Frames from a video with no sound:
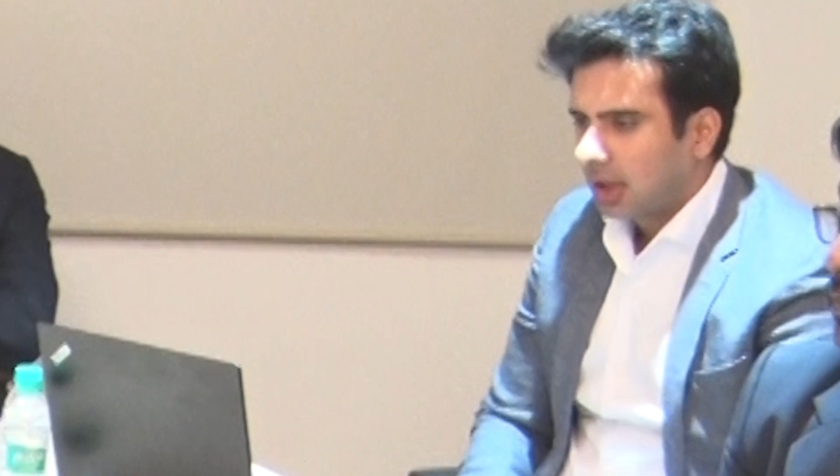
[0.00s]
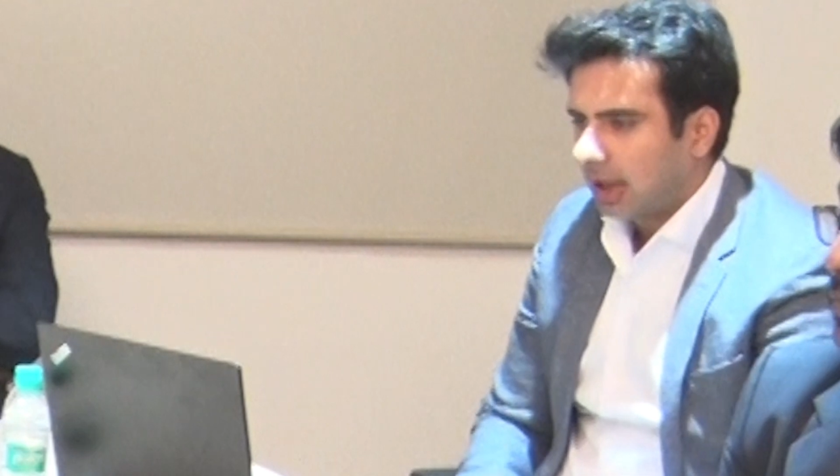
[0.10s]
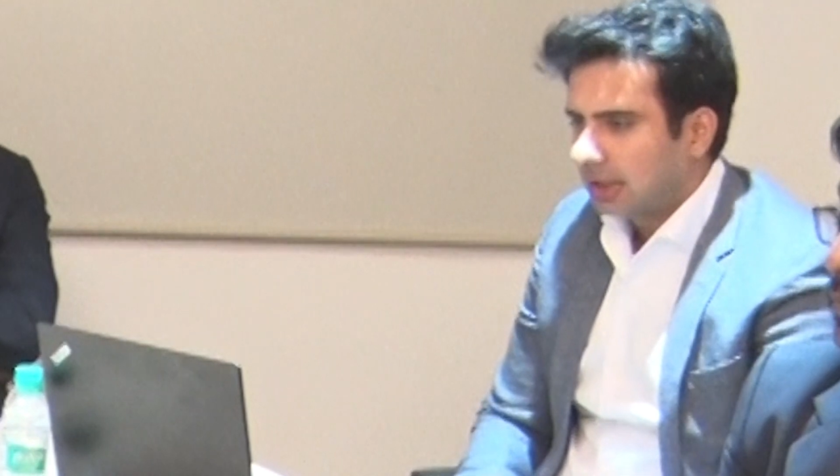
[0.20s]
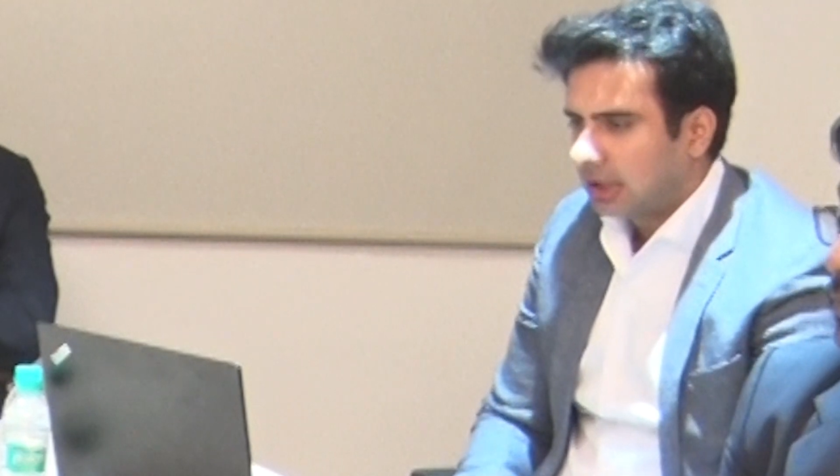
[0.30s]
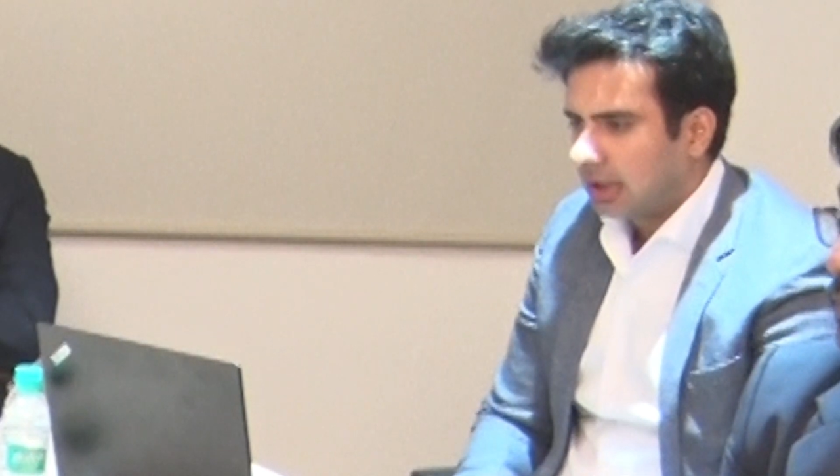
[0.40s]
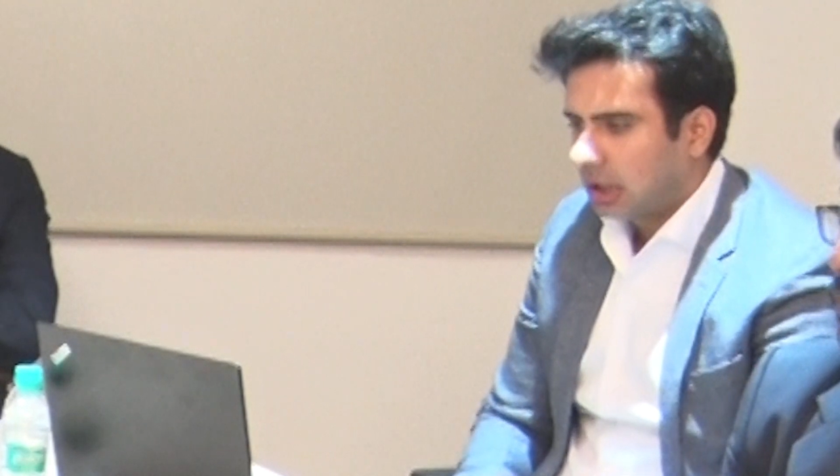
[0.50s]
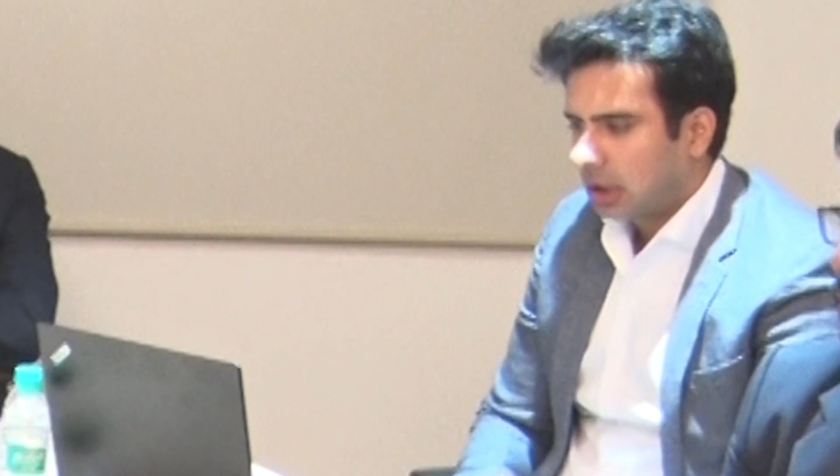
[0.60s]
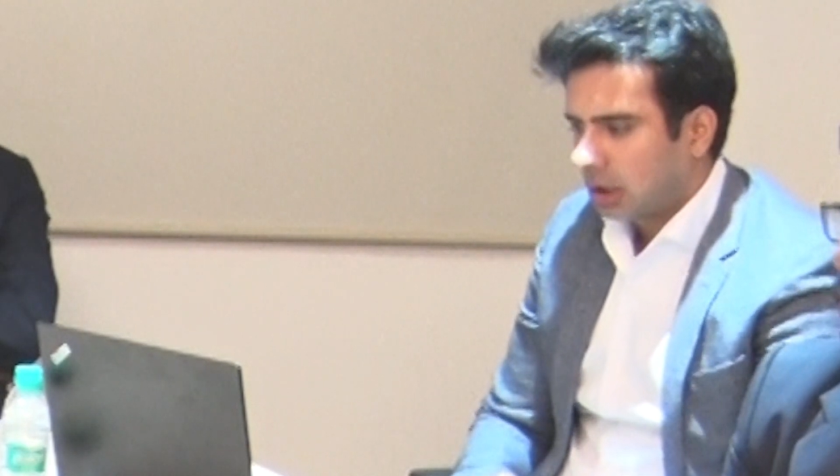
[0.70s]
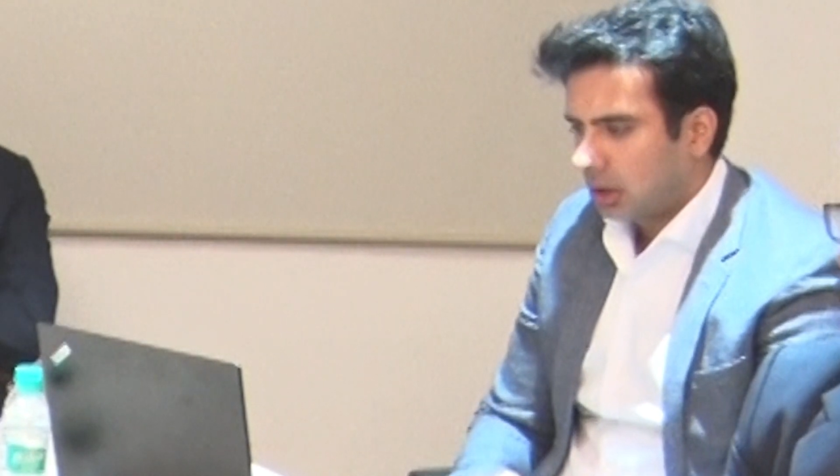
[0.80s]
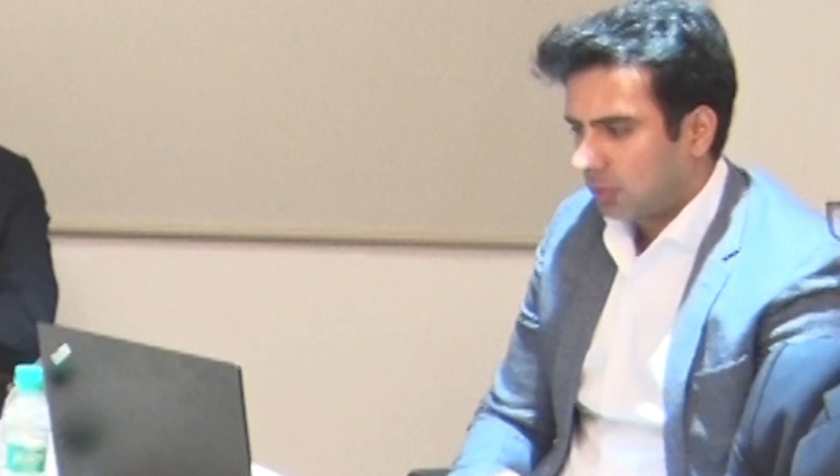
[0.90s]
I think
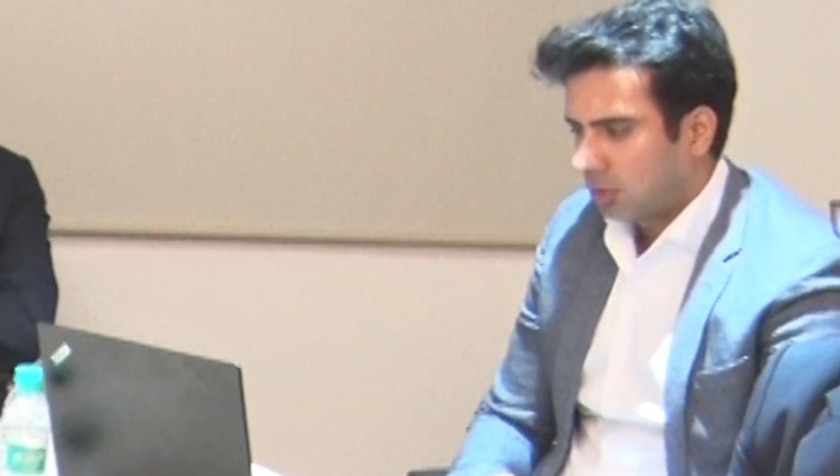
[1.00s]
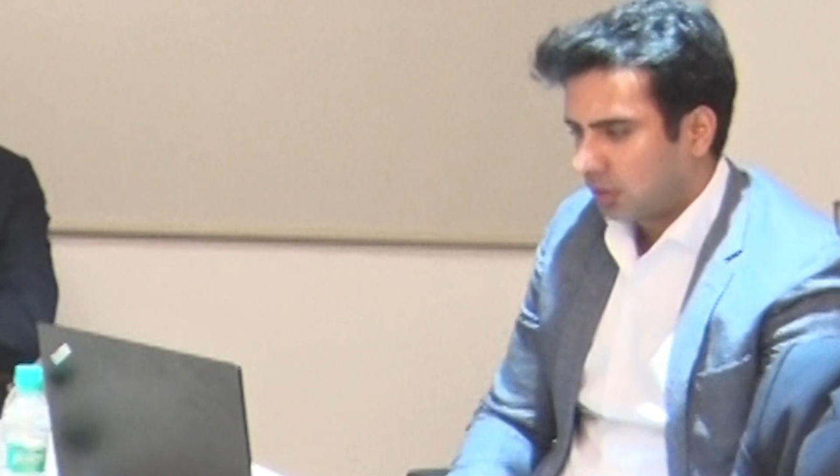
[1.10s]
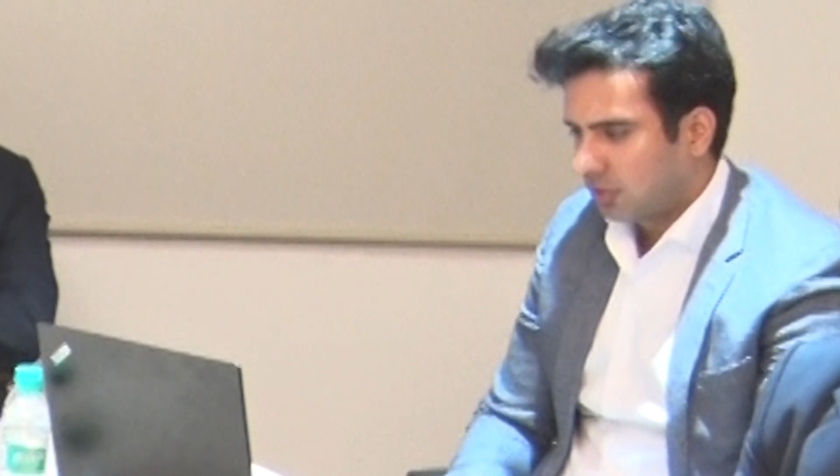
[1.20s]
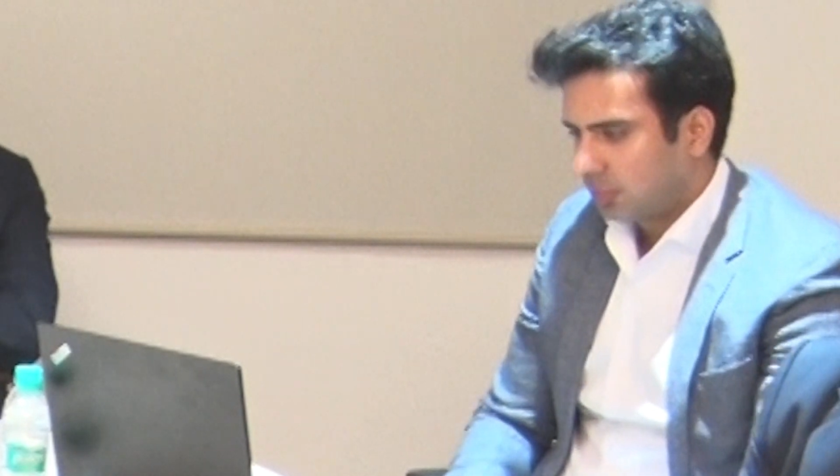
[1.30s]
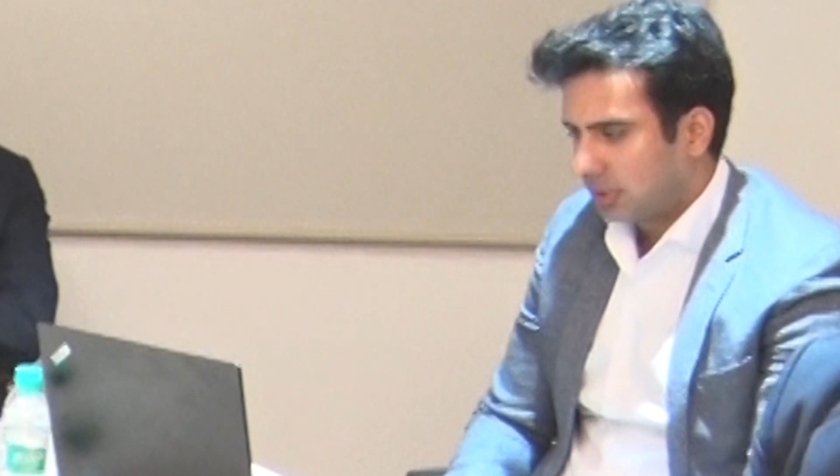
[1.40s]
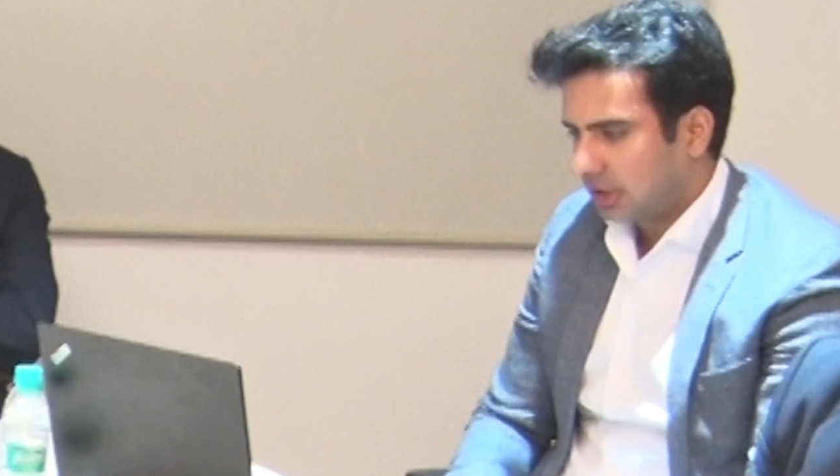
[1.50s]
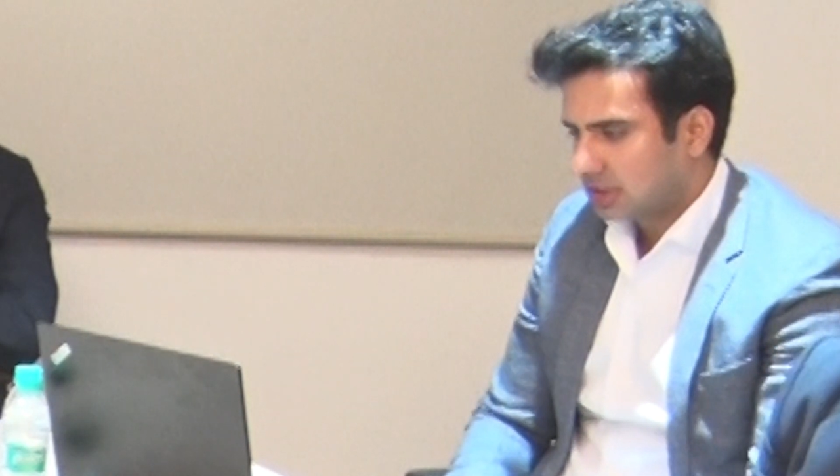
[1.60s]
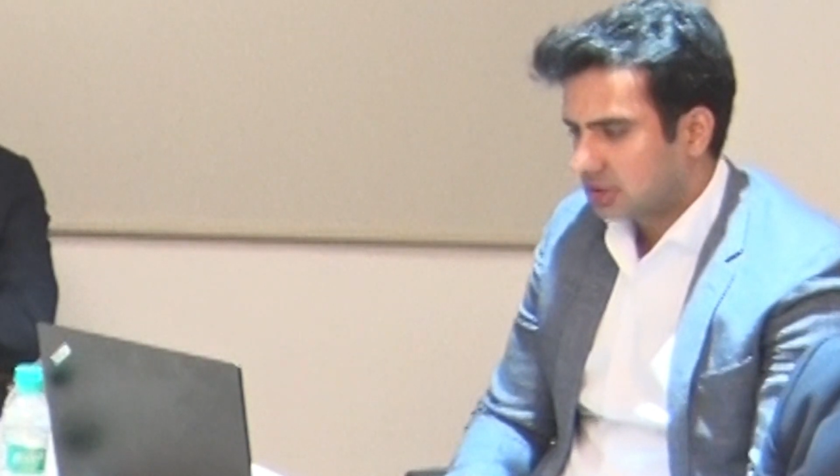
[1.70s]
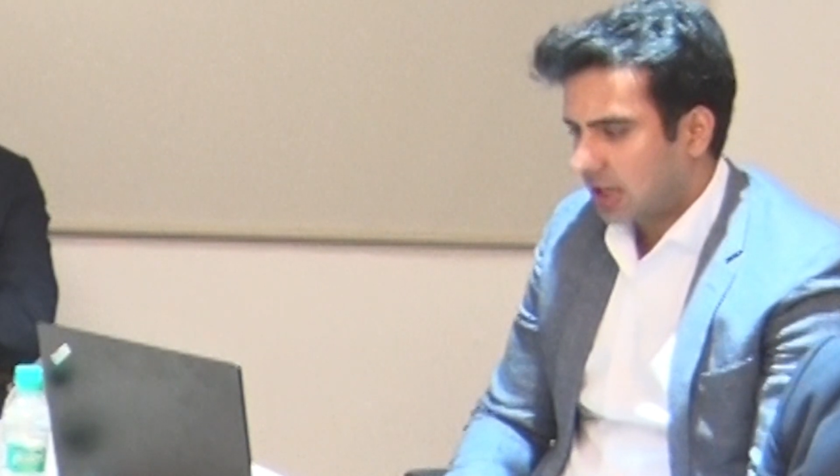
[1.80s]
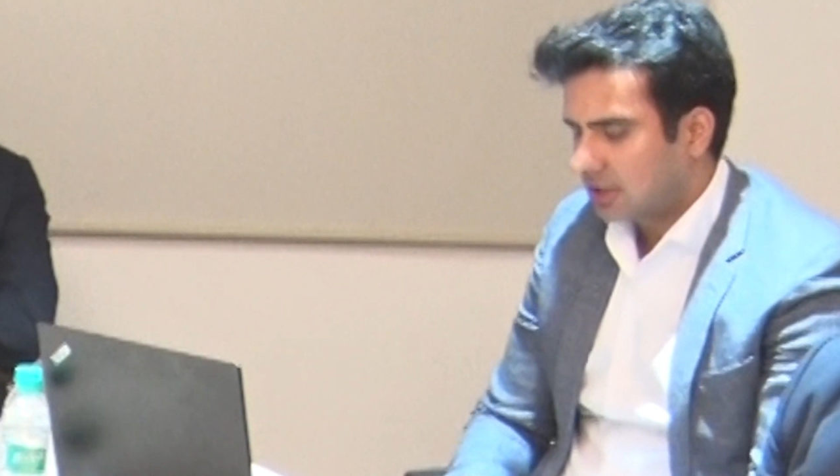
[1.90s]
one of the
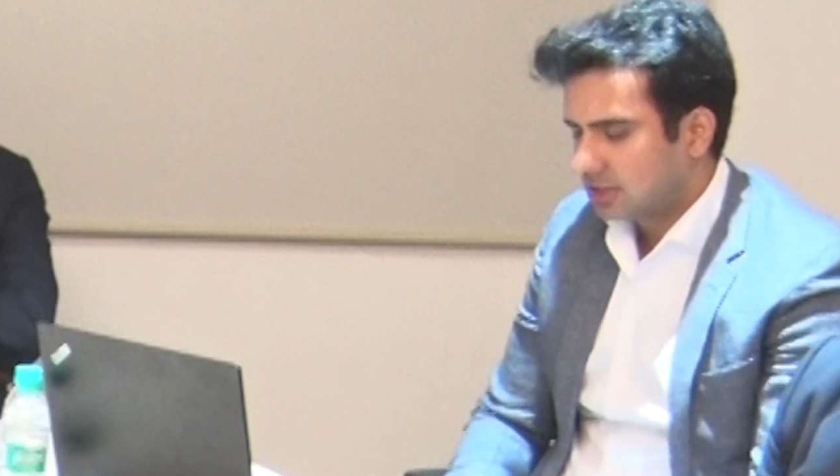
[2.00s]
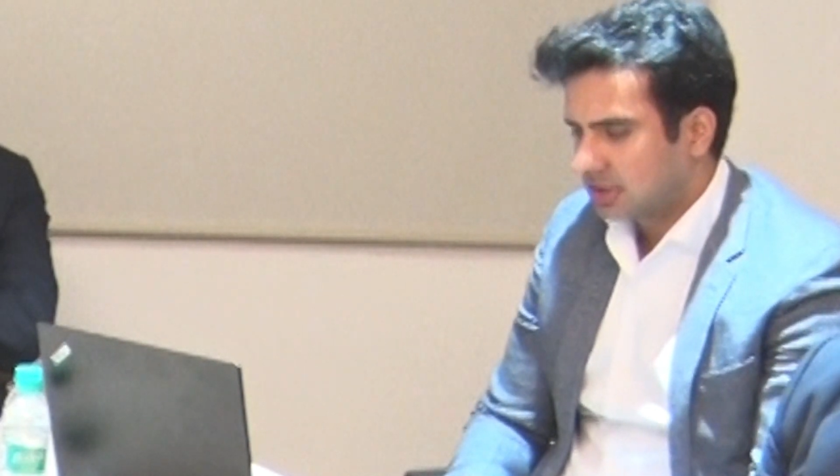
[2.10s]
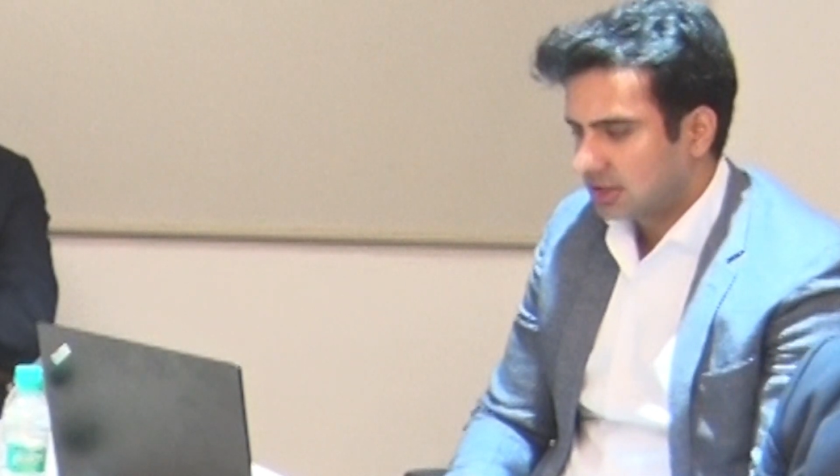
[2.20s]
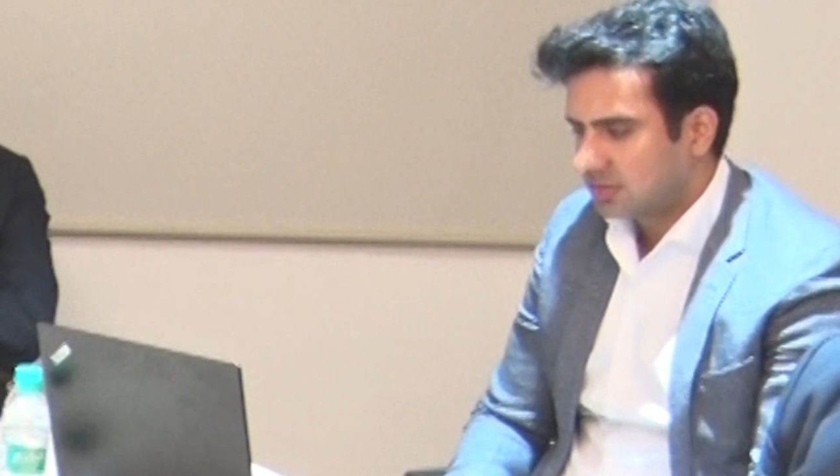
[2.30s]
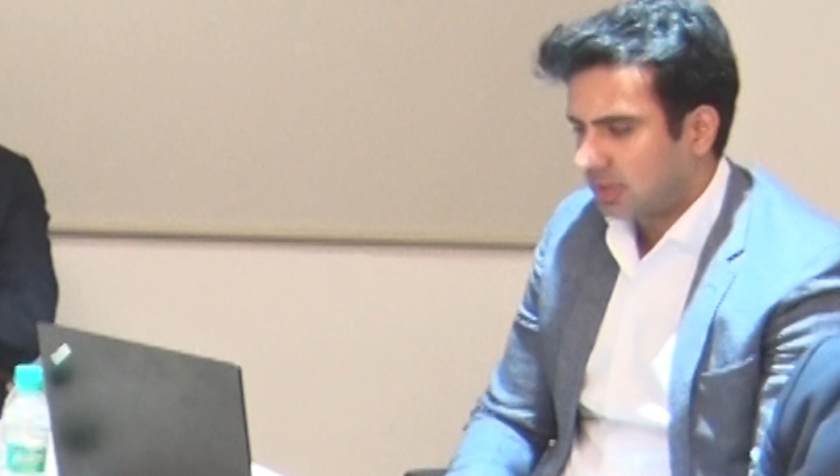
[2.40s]
biggest challenges as a